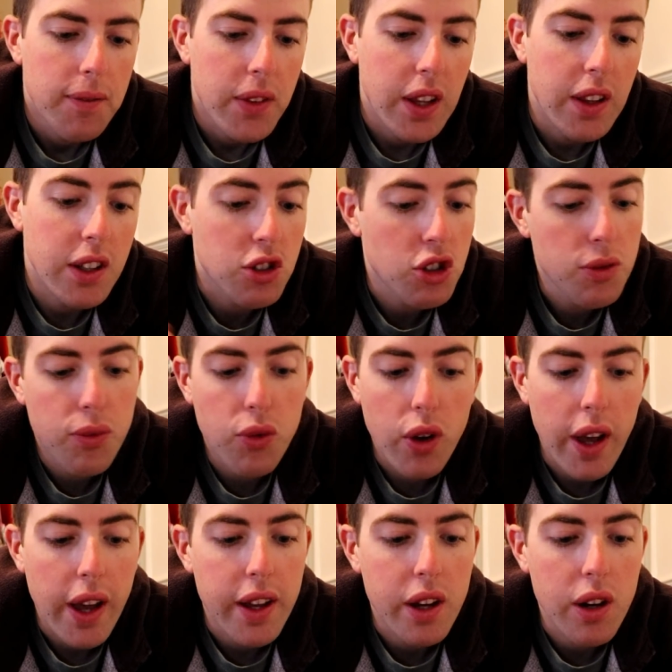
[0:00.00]
And then just before I
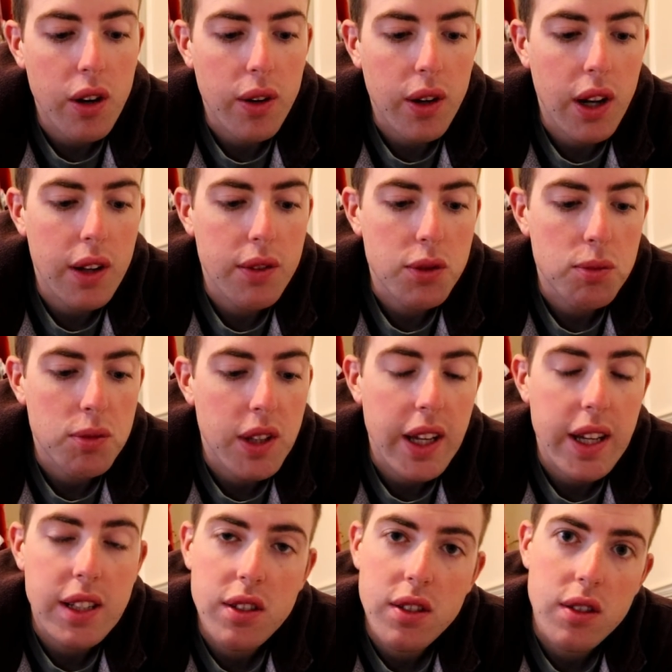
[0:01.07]
head out I'm going to have some
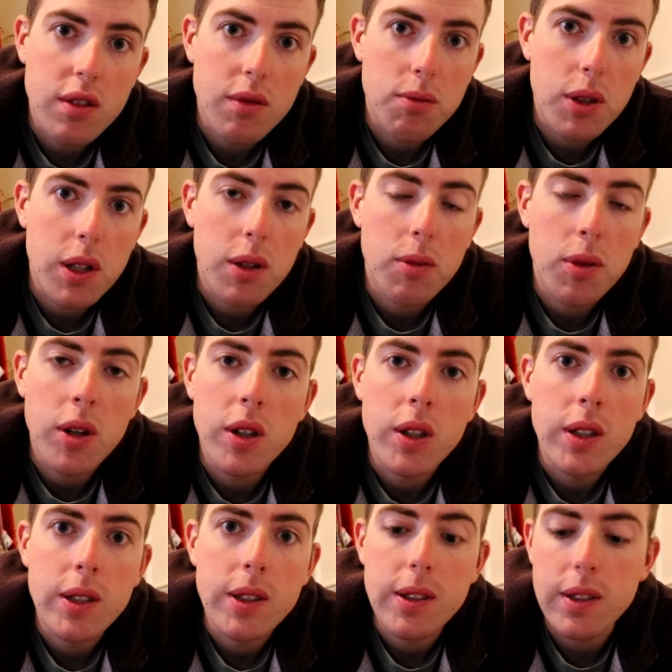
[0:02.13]
dates and some peanut butter
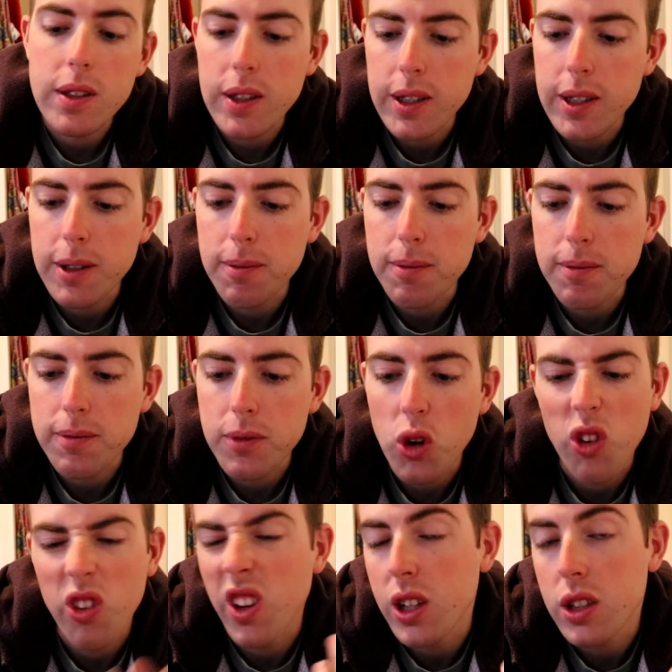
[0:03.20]
um,
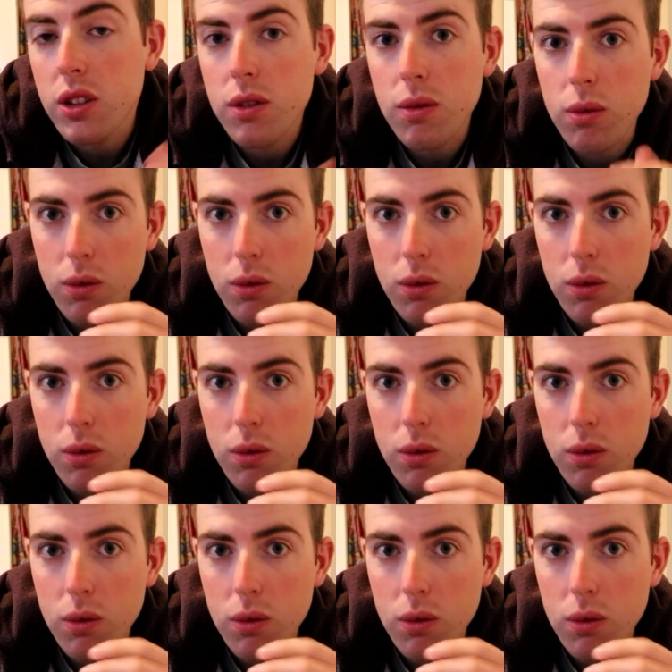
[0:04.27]
on that.